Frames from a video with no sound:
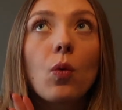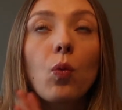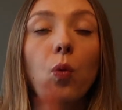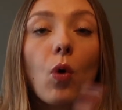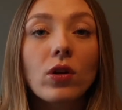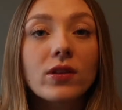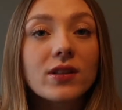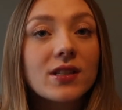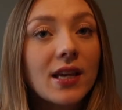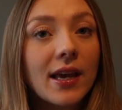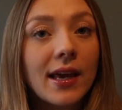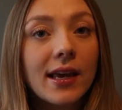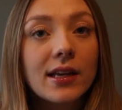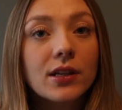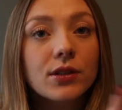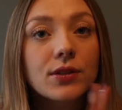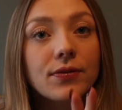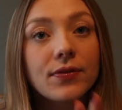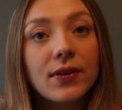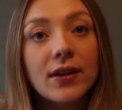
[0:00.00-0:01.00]
once he
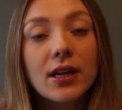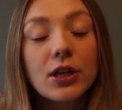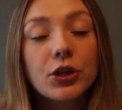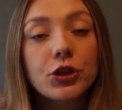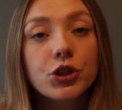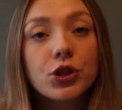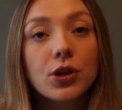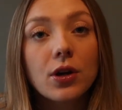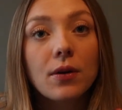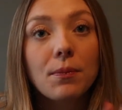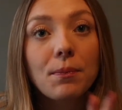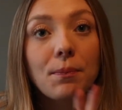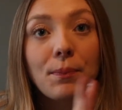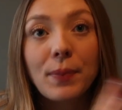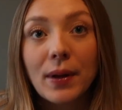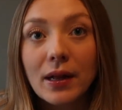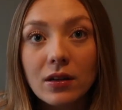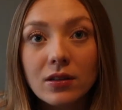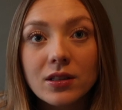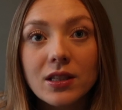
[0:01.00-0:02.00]
has finished
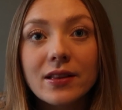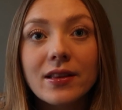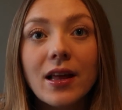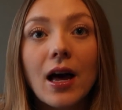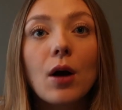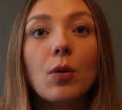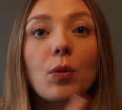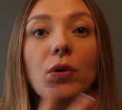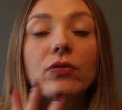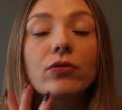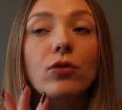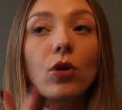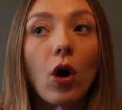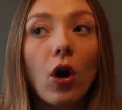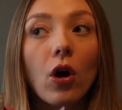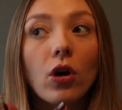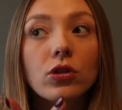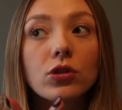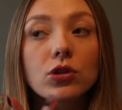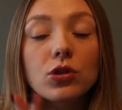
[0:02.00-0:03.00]
building that, we've
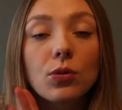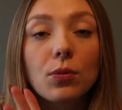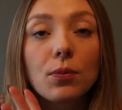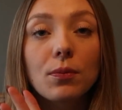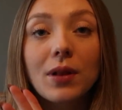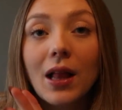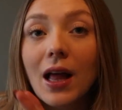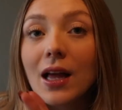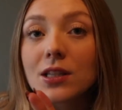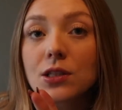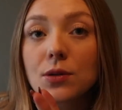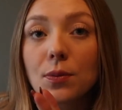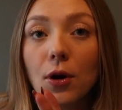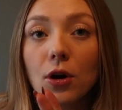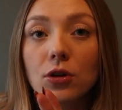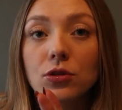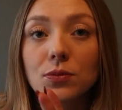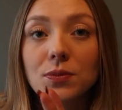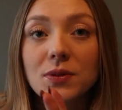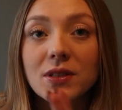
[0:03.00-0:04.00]
got some
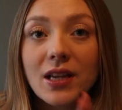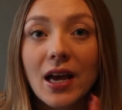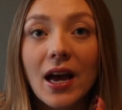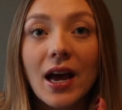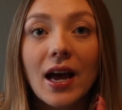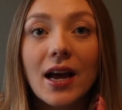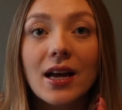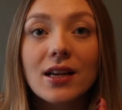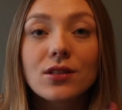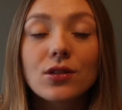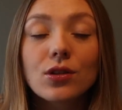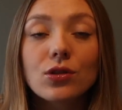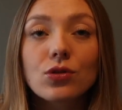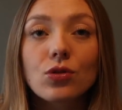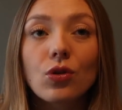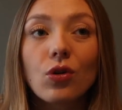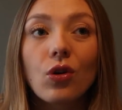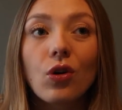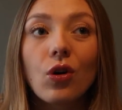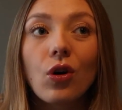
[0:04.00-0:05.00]
plasterboard upstairs,
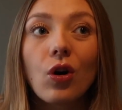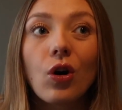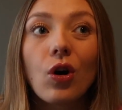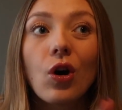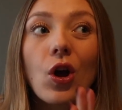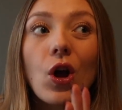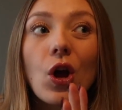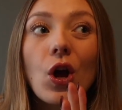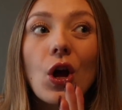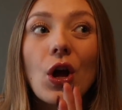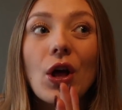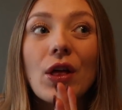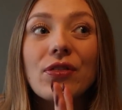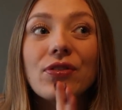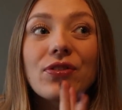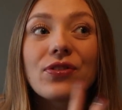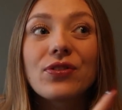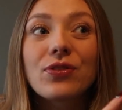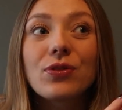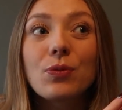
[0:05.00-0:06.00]
so
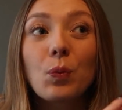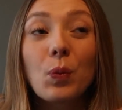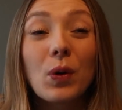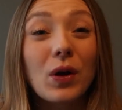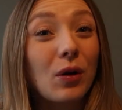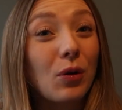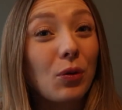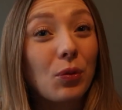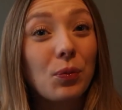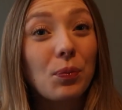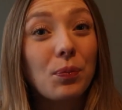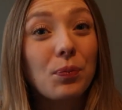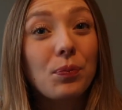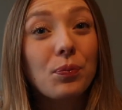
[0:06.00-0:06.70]
we'll